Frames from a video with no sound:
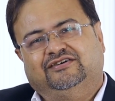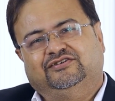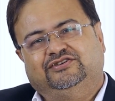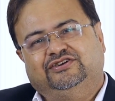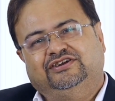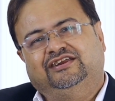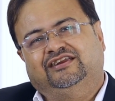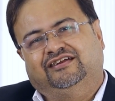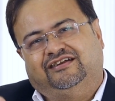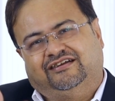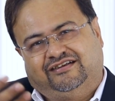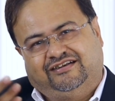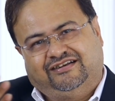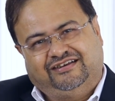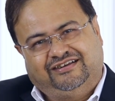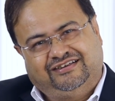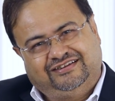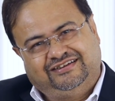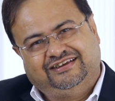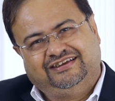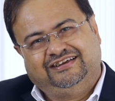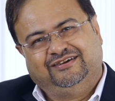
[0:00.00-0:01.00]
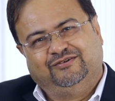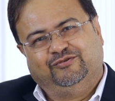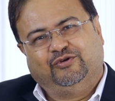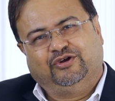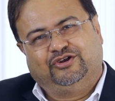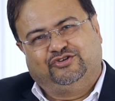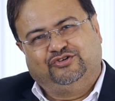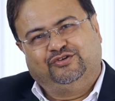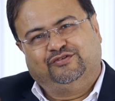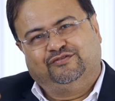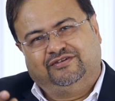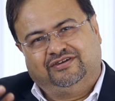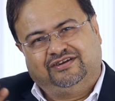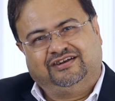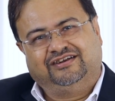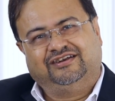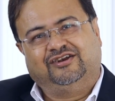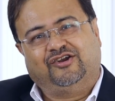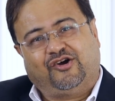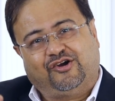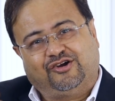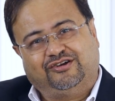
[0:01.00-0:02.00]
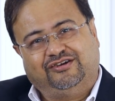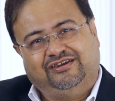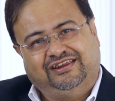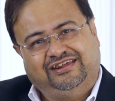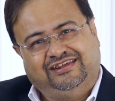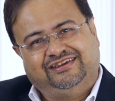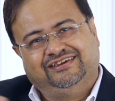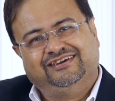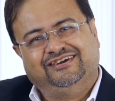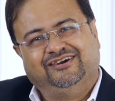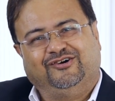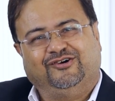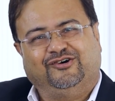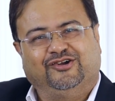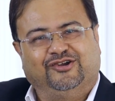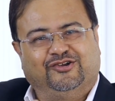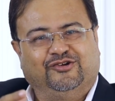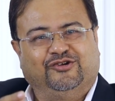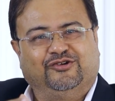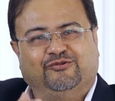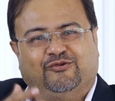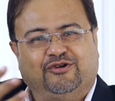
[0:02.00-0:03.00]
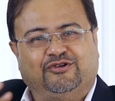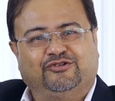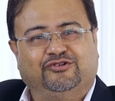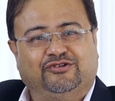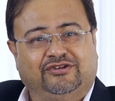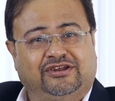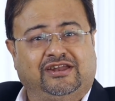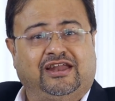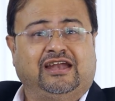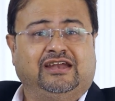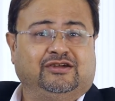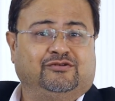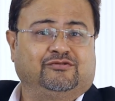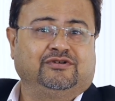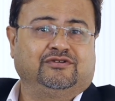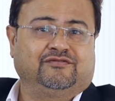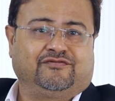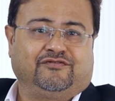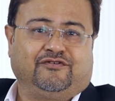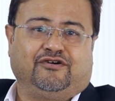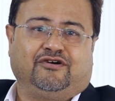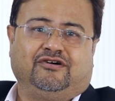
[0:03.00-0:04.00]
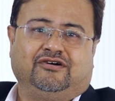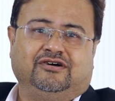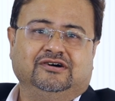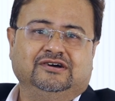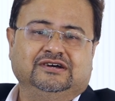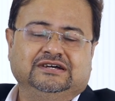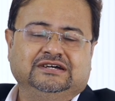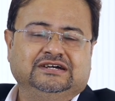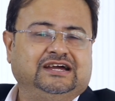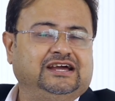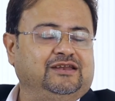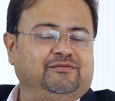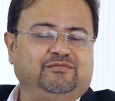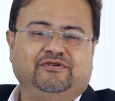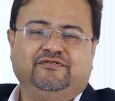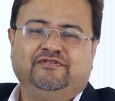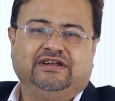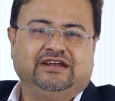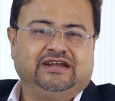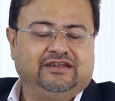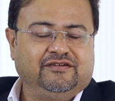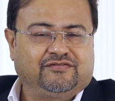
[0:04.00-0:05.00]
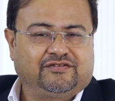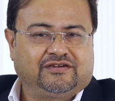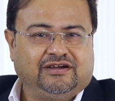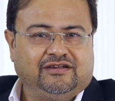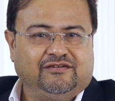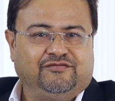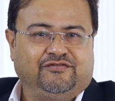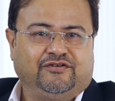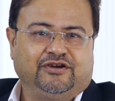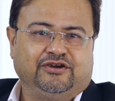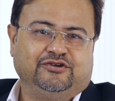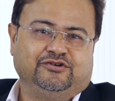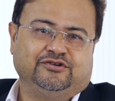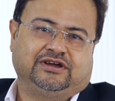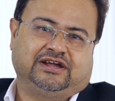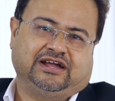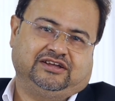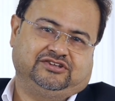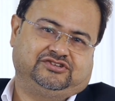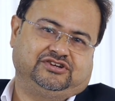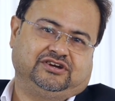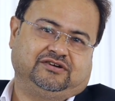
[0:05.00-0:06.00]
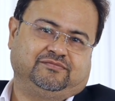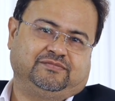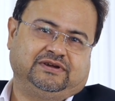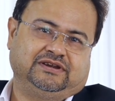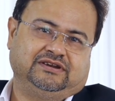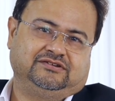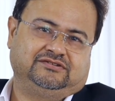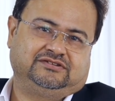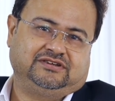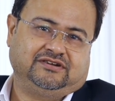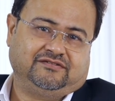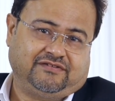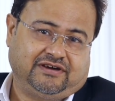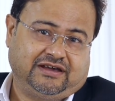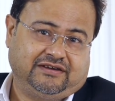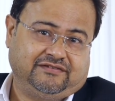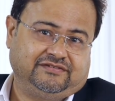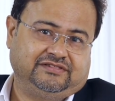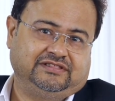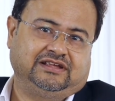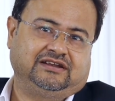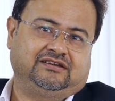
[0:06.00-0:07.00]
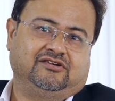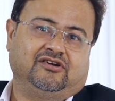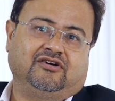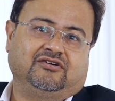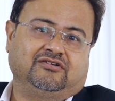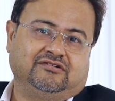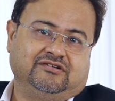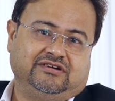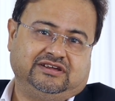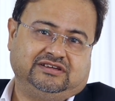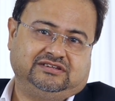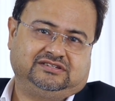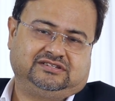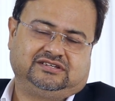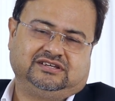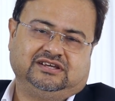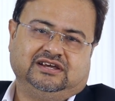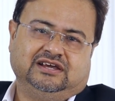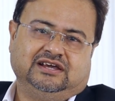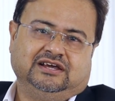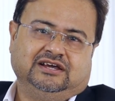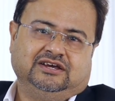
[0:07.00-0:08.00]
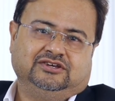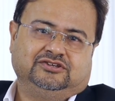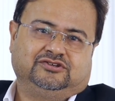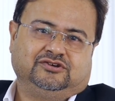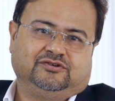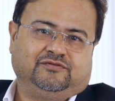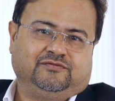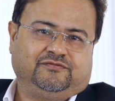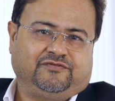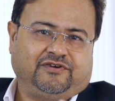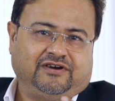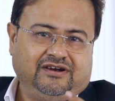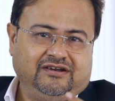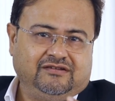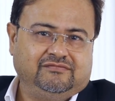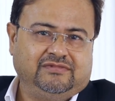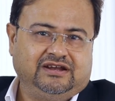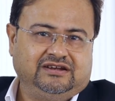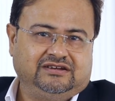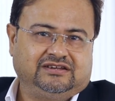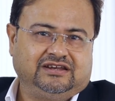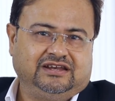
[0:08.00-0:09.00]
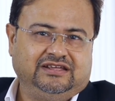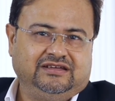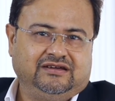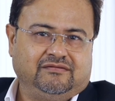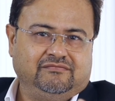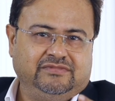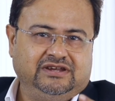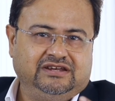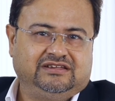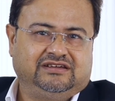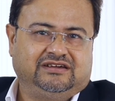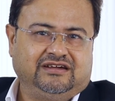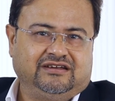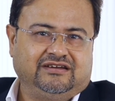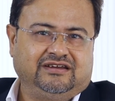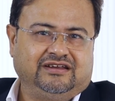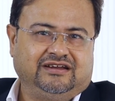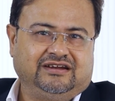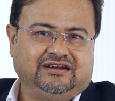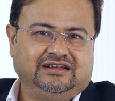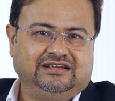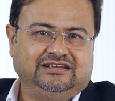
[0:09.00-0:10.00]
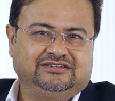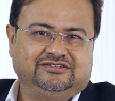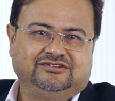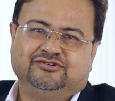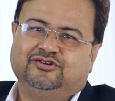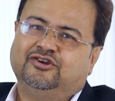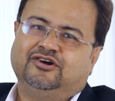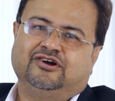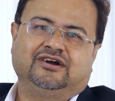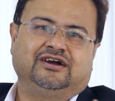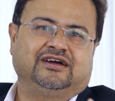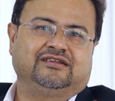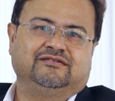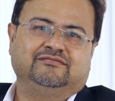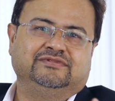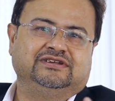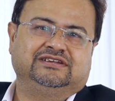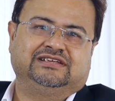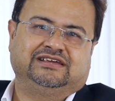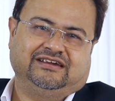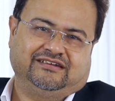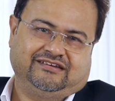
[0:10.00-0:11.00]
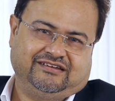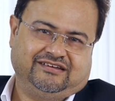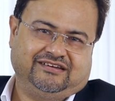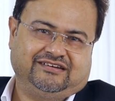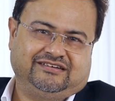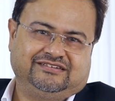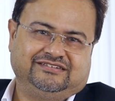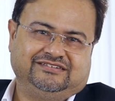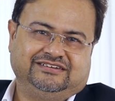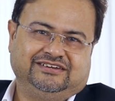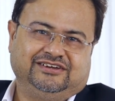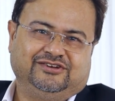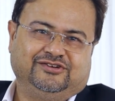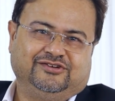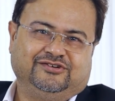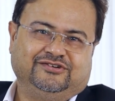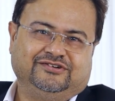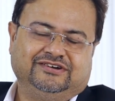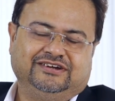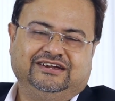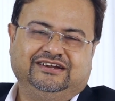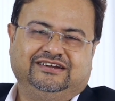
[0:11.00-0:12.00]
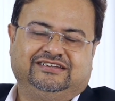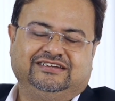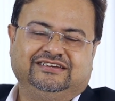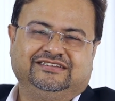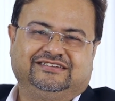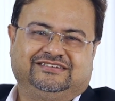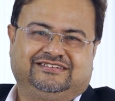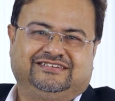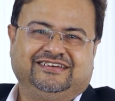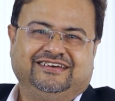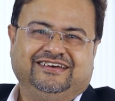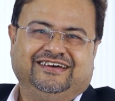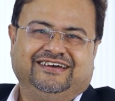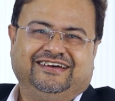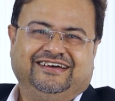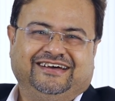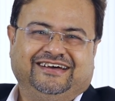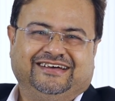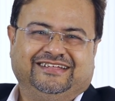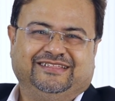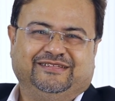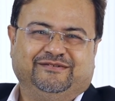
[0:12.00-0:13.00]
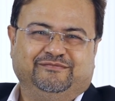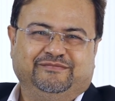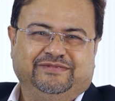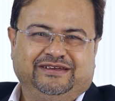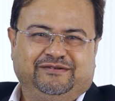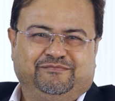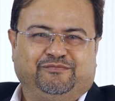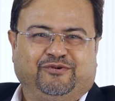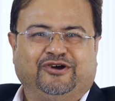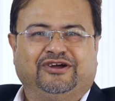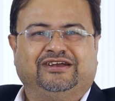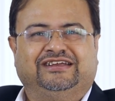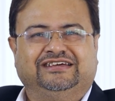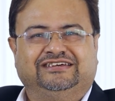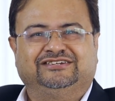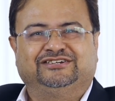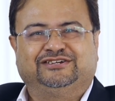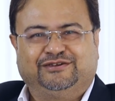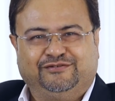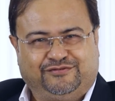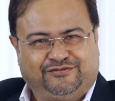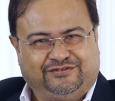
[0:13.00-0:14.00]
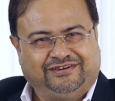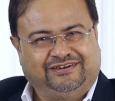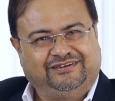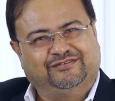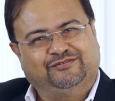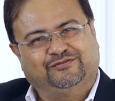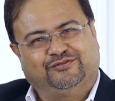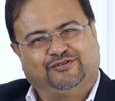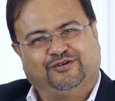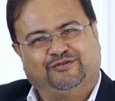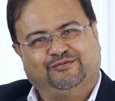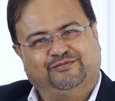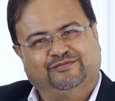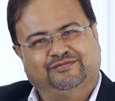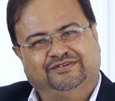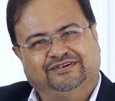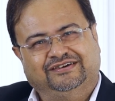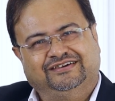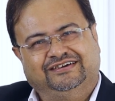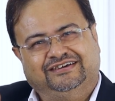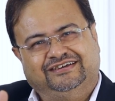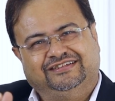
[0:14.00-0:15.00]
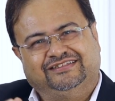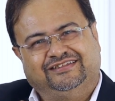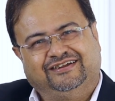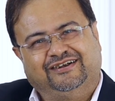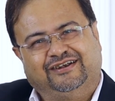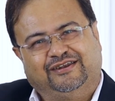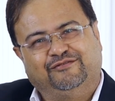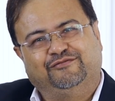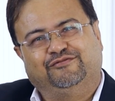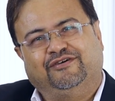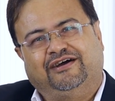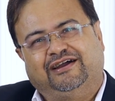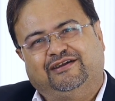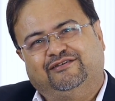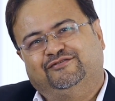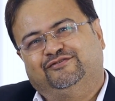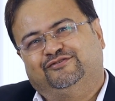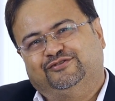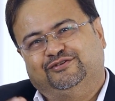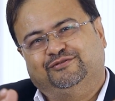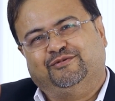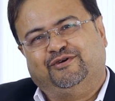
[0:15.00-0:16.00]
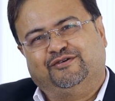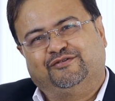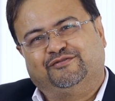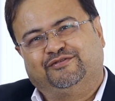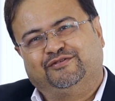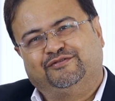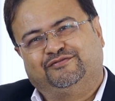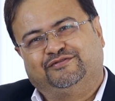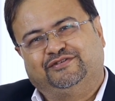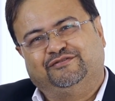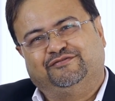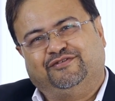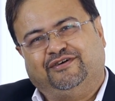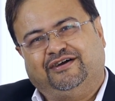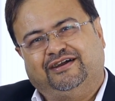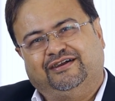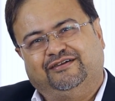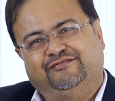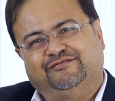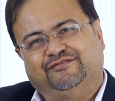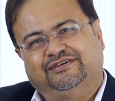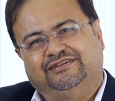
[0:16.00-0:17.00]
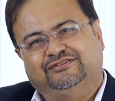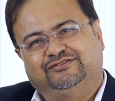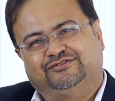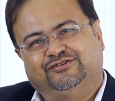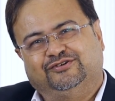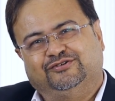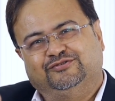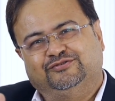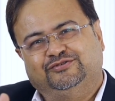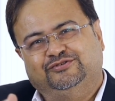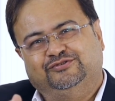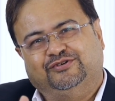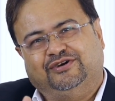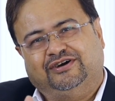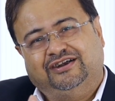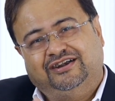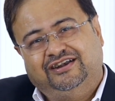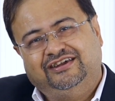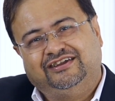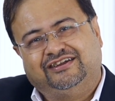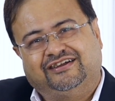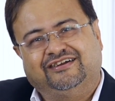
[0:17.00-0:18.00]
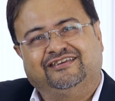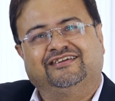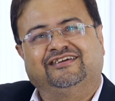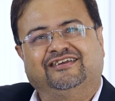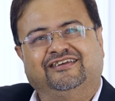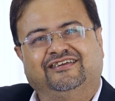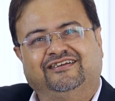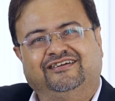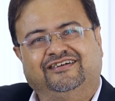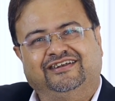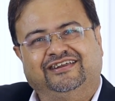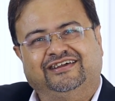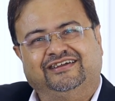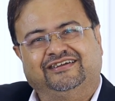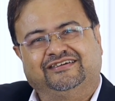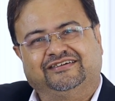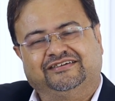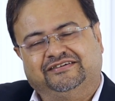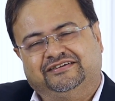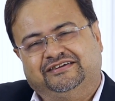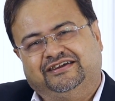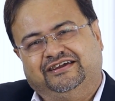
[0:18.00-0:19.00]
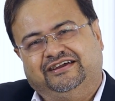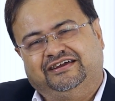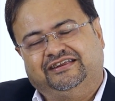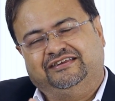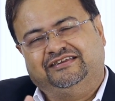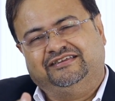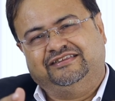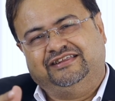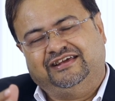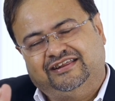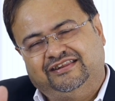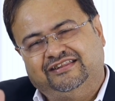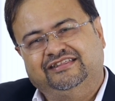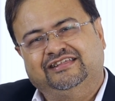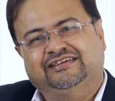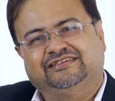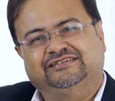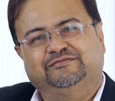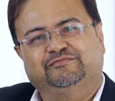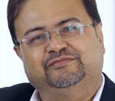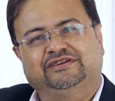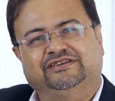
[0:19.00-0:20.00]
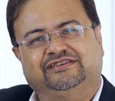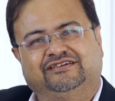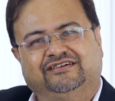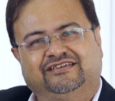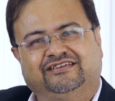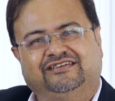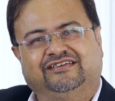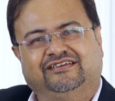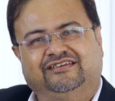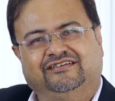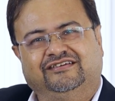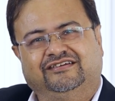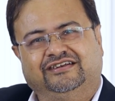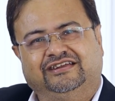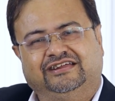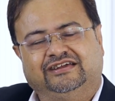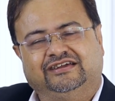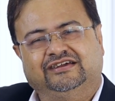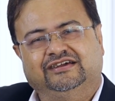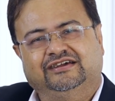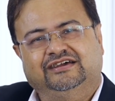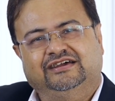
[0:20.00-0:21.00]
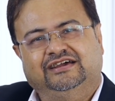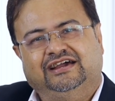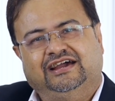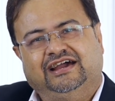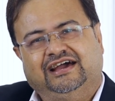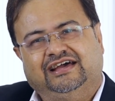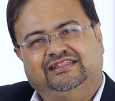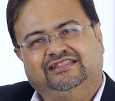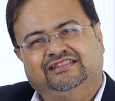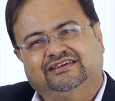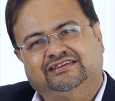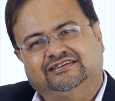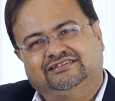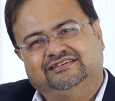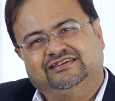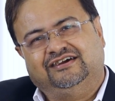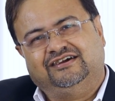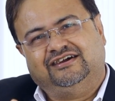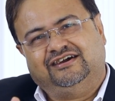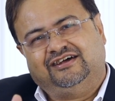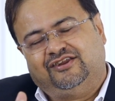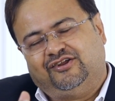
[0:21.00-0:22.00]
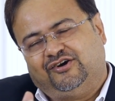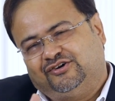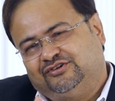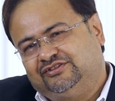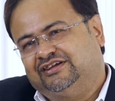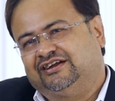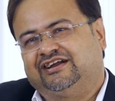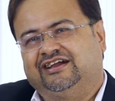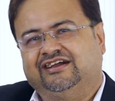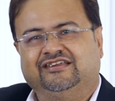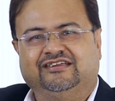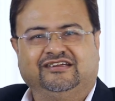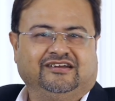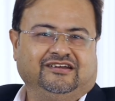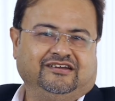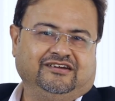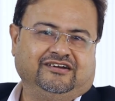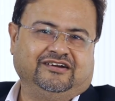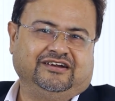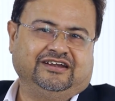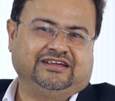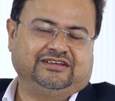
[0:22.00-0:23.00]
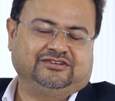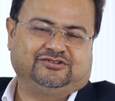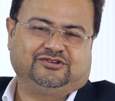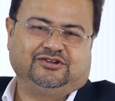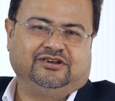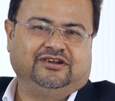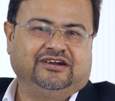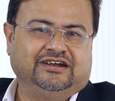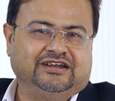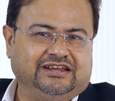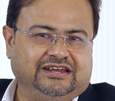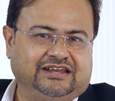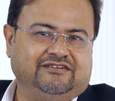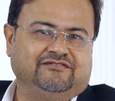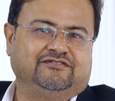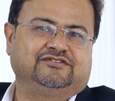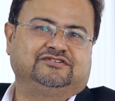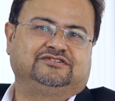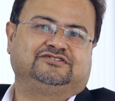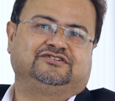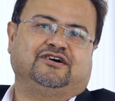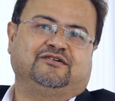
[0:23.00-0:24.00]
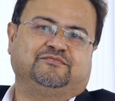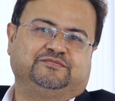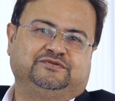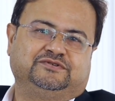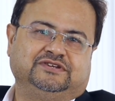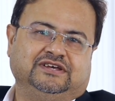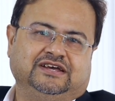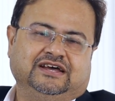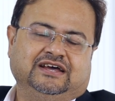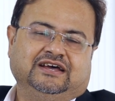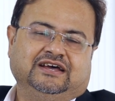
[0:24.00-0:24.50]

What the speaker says: relearn what you've learned longly or what you're inadequate for, it'll be very difficult for you to catch up and survive in that long race. So fundamentally, a mid-career is no longer a mid-career. You know, it is, the midpoint has shifted from 35 to about 55, and so you early career learning, and then there's a mid-career learning, and there's along the career learning. So learning never stops.